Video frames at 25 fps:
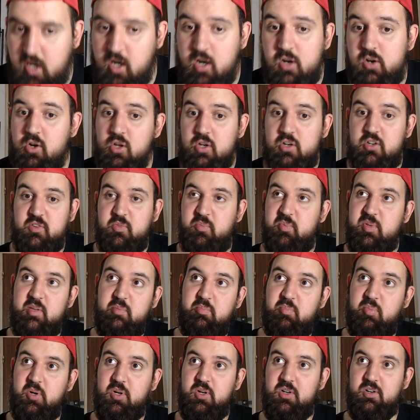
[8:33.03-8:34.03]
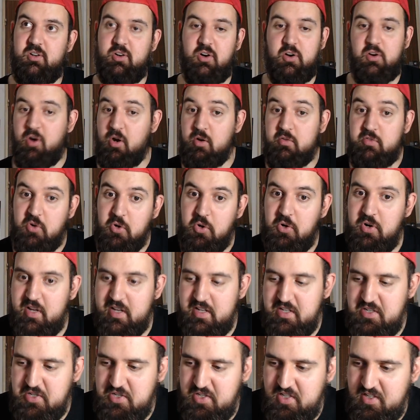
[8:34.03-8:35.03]
are a lot of people of, all
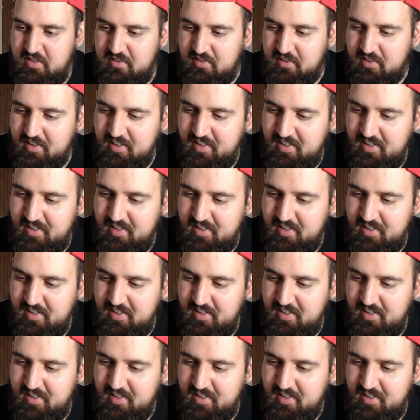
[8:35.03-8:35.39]
ages